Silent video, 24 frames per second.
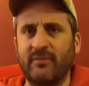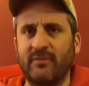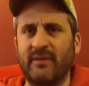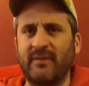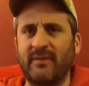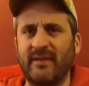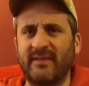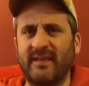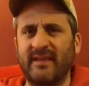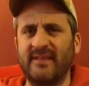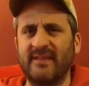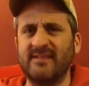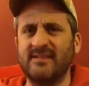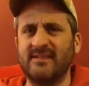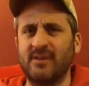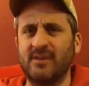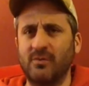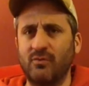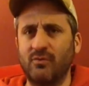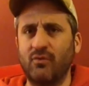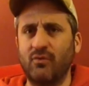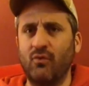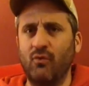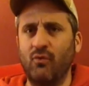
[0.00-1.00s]
And I'm like, that's
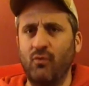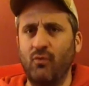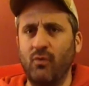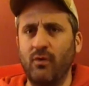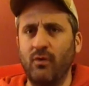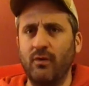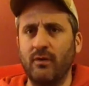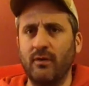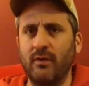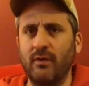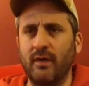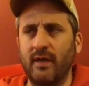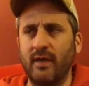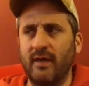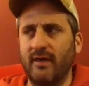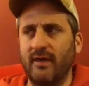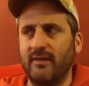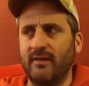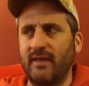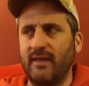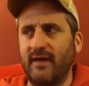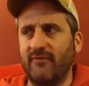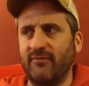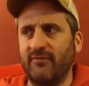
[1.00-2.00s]
so cool
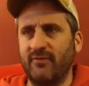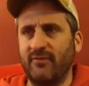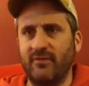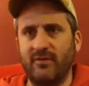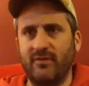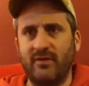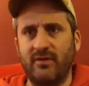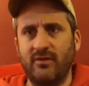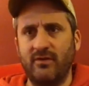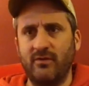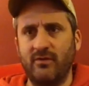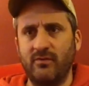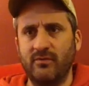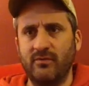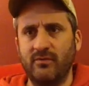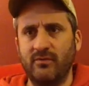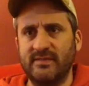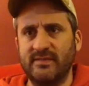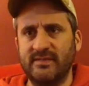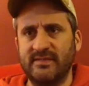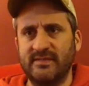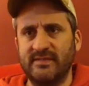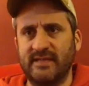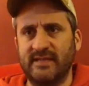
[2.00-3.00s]
that for you,
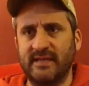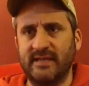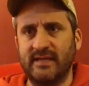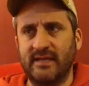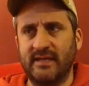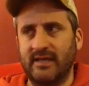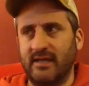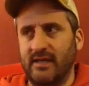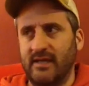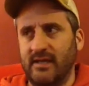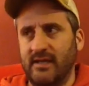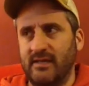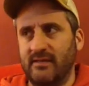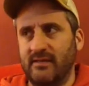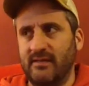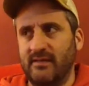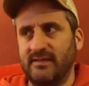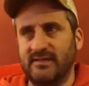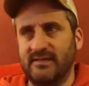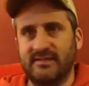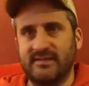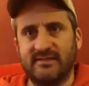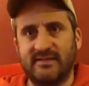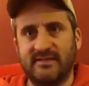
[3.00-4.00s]
this is
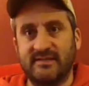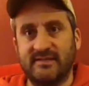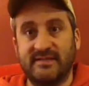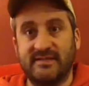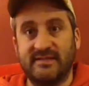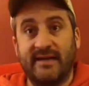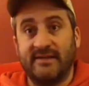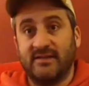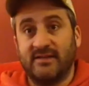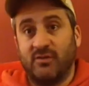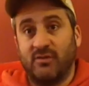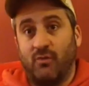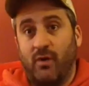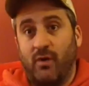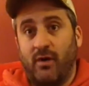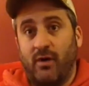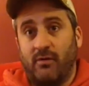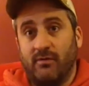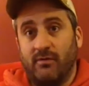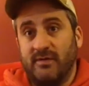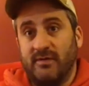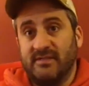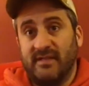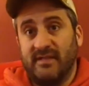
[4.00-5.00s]
the status
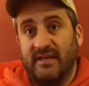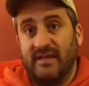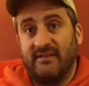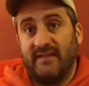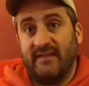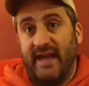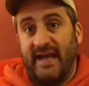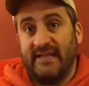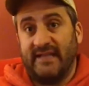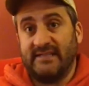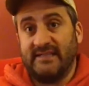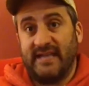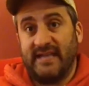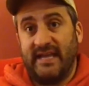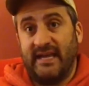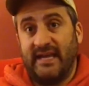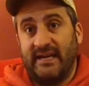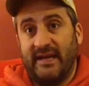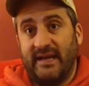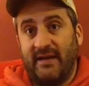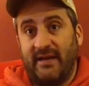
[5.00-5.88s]
quo, is like dads hanging out